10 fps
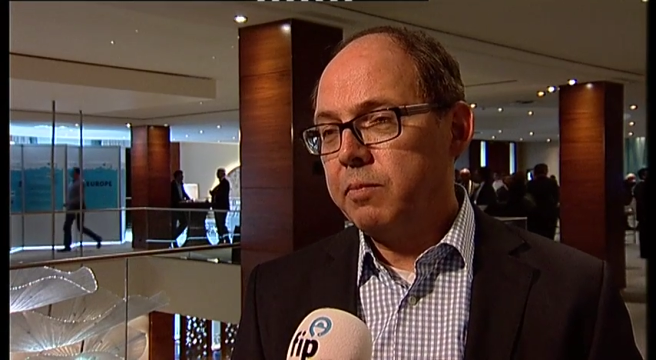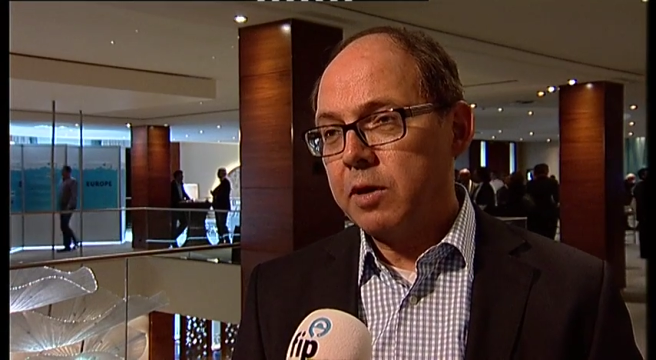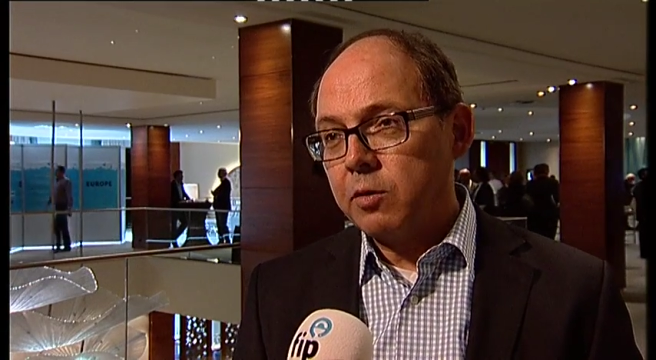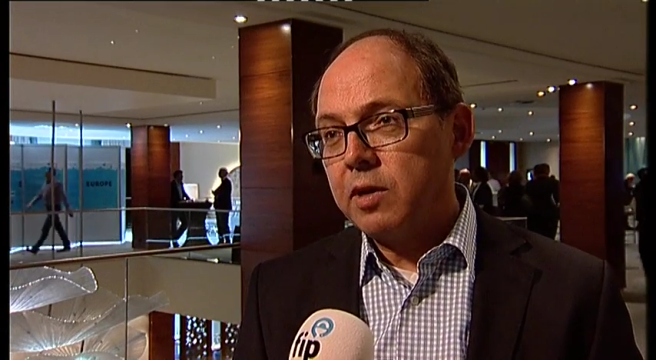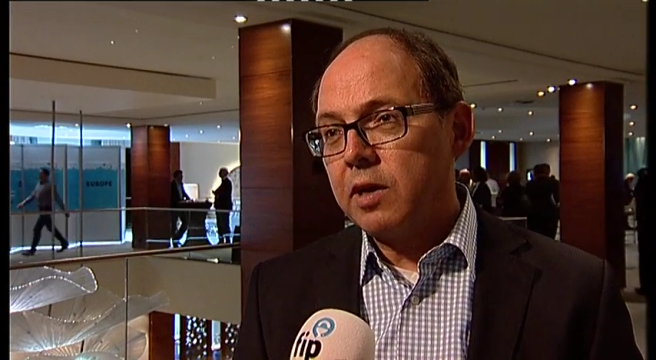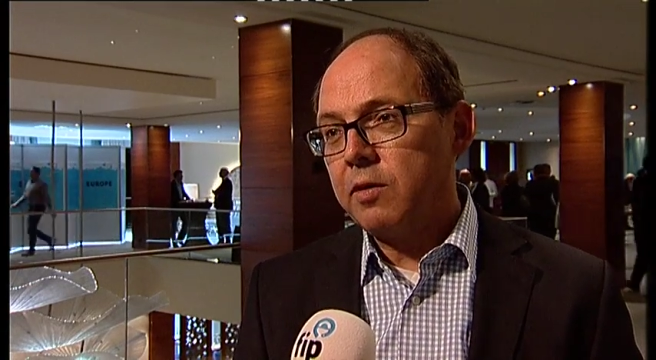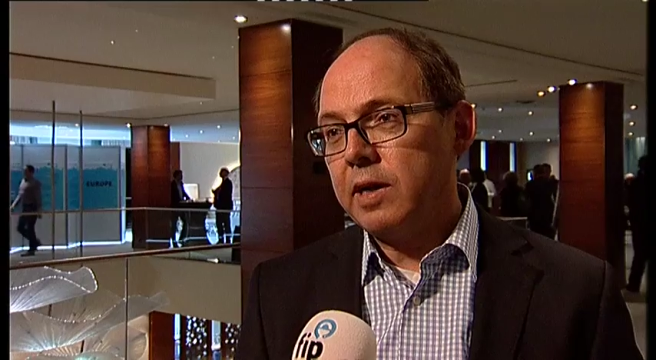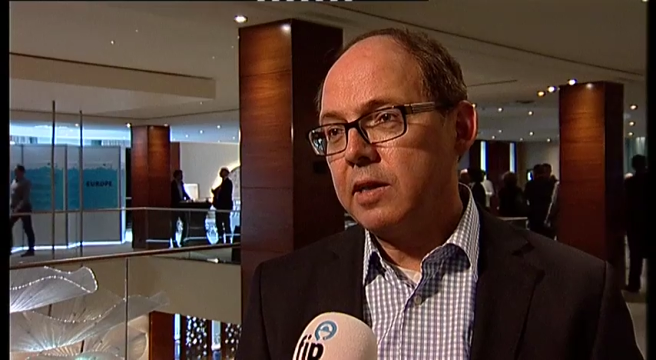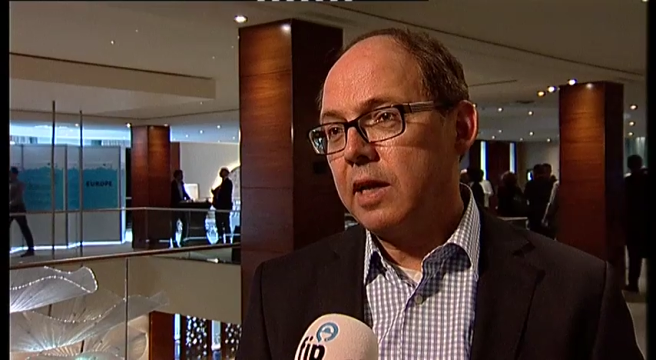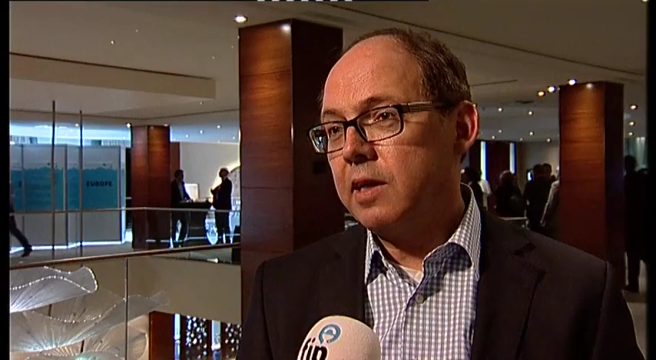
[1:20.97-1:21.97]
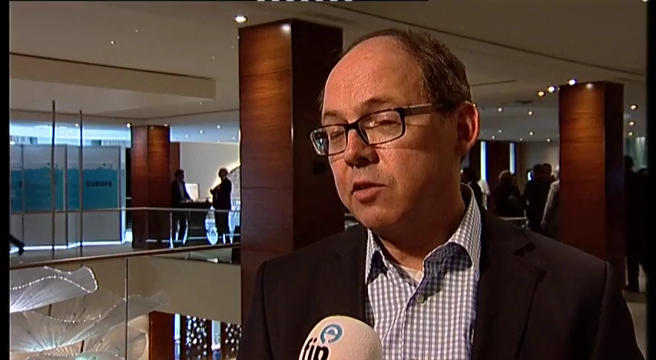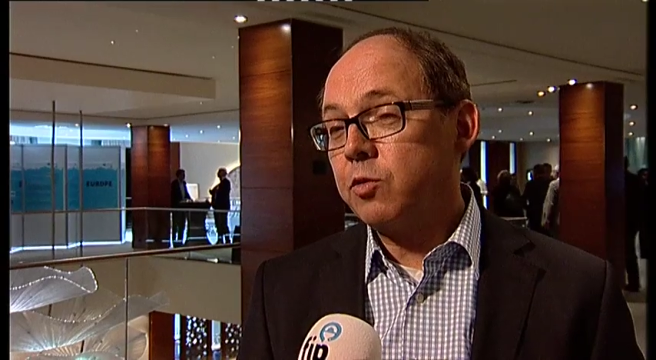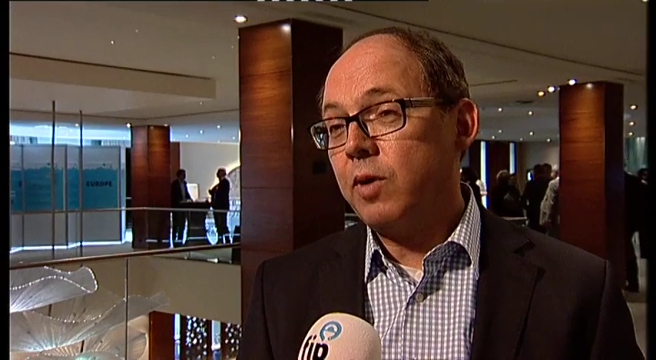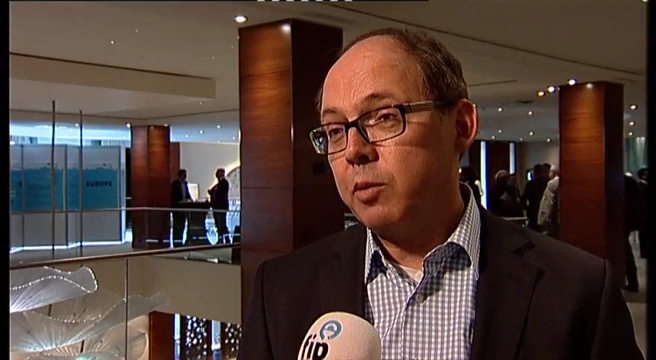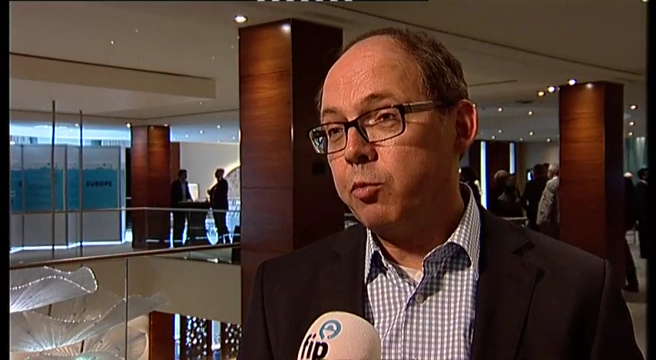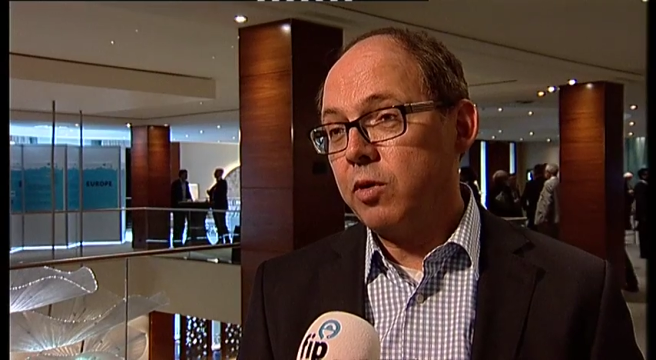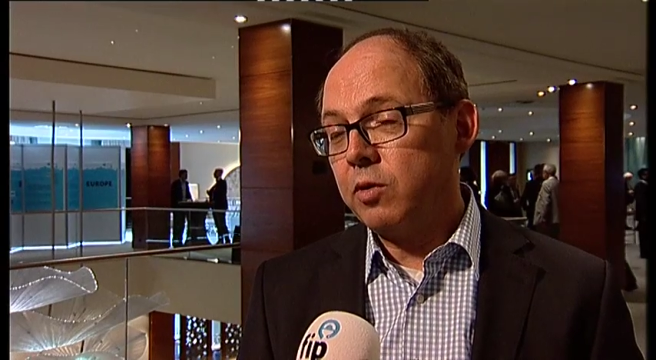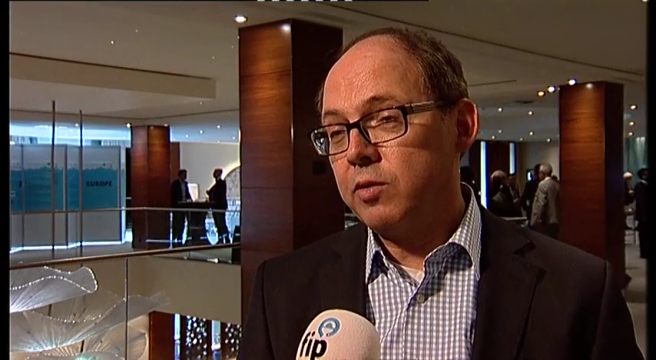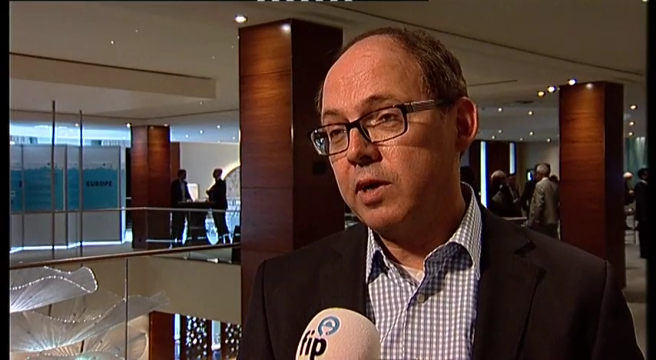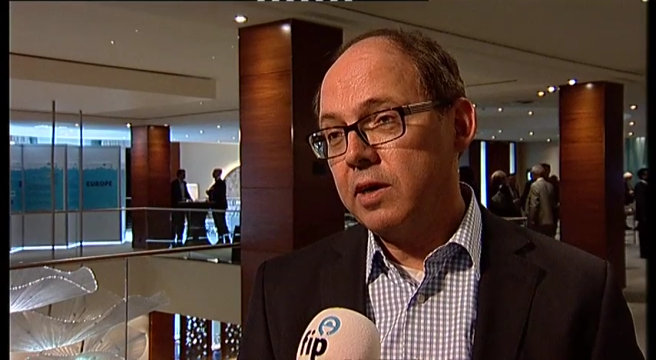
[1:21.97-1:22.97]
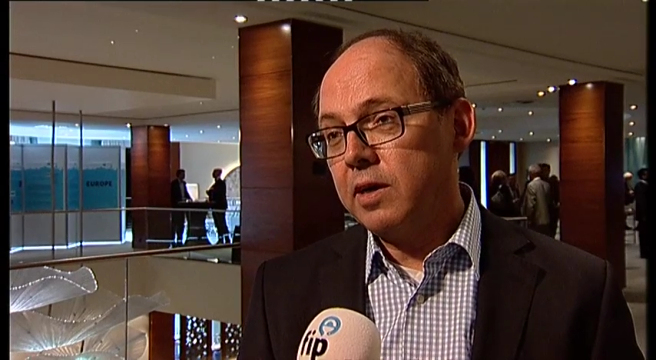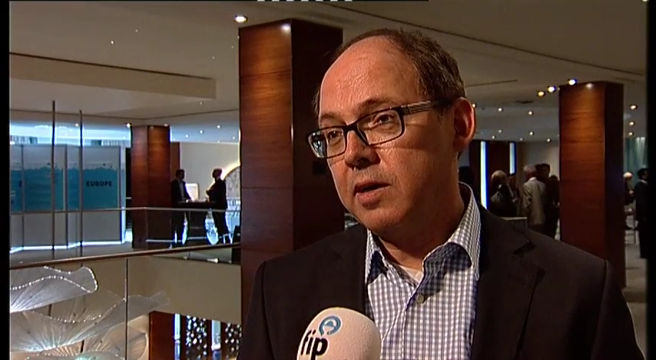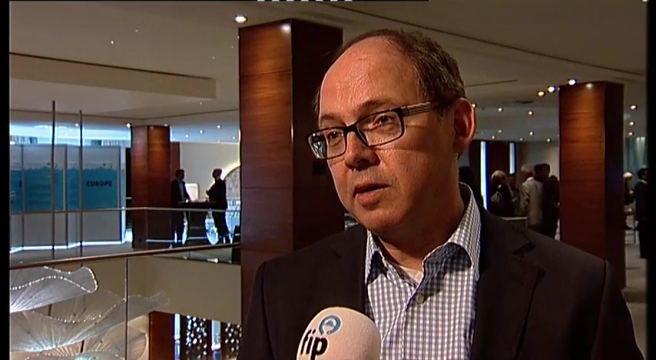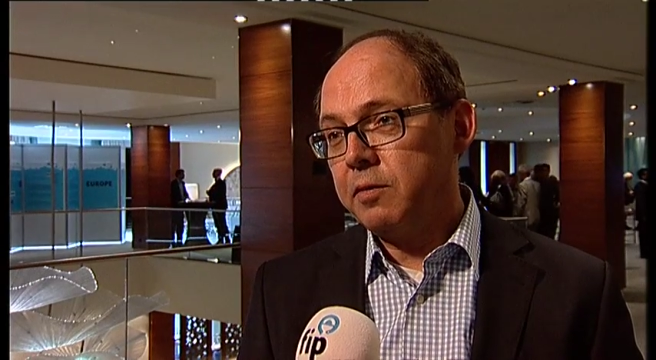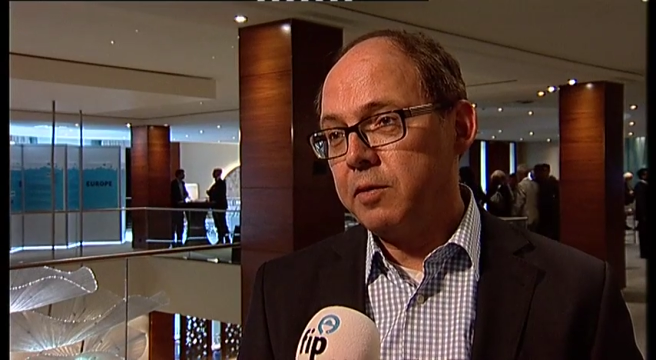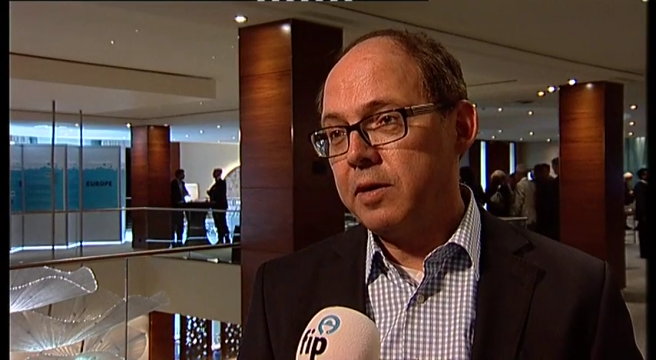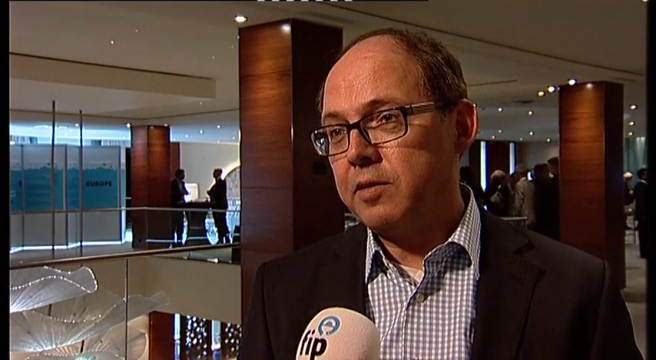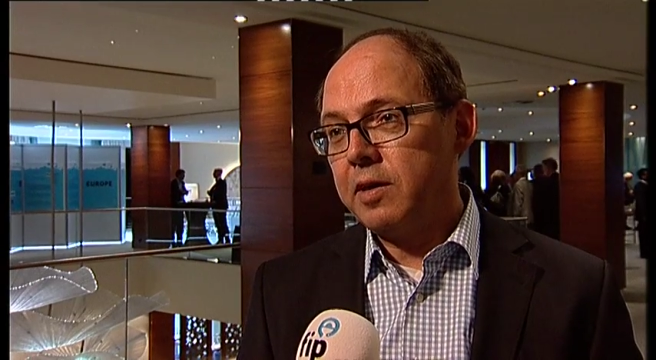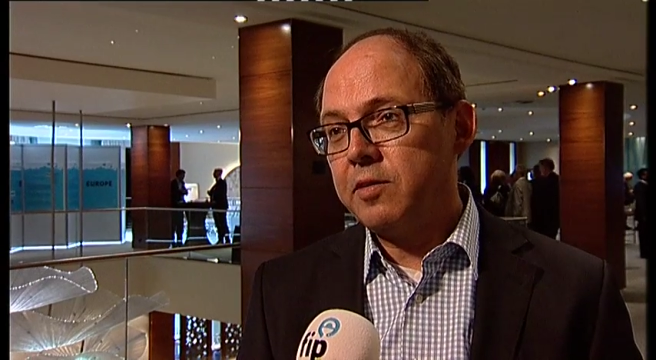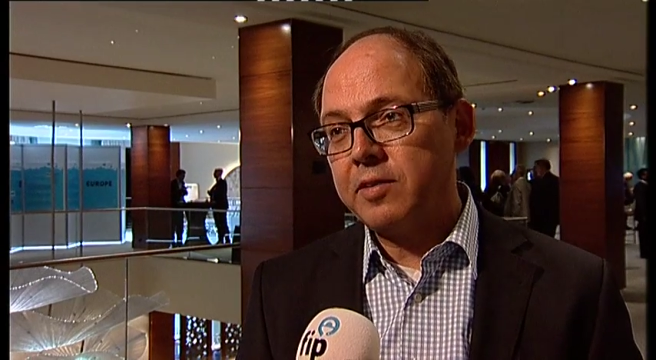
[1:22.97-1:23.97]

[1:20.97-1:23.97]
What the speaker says: But on the other hand, and that's quite important on the